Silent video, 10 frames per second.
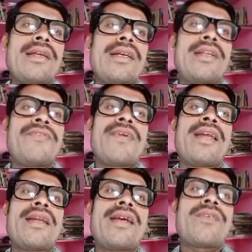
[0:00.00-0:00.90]

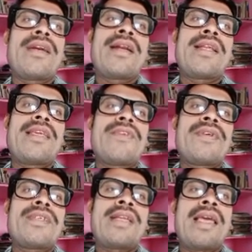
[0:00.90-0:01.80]
define a quadratic
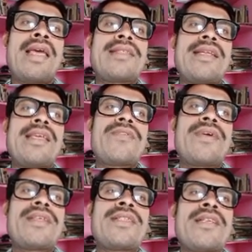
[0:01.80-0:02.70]
equation as an
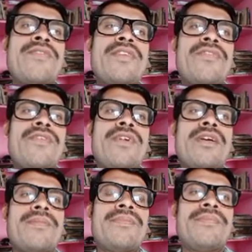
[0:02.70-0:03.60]
equation of the
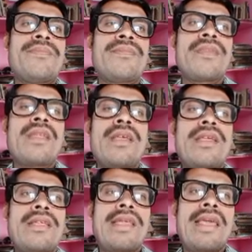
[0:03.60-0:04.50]
form
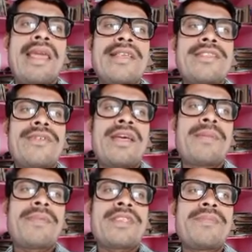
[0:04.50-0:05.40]
ax square
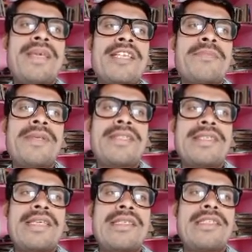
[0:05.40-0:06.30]
plus bx plus
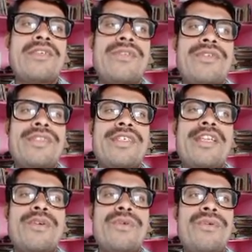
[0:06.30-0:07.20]
c is equal to
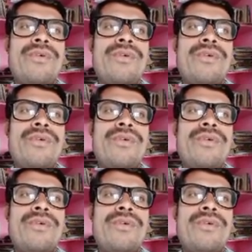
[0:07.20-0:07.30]
0,